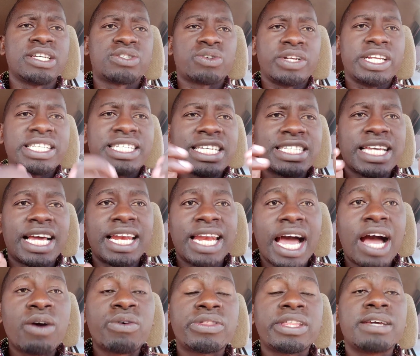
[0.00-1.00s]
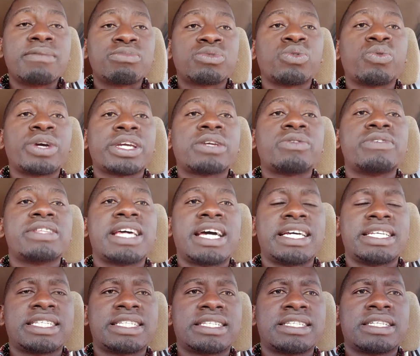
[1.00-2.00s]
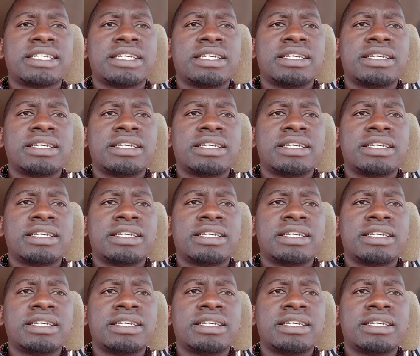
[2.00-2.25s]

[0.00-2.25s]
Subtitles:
So let us allow them to work with us.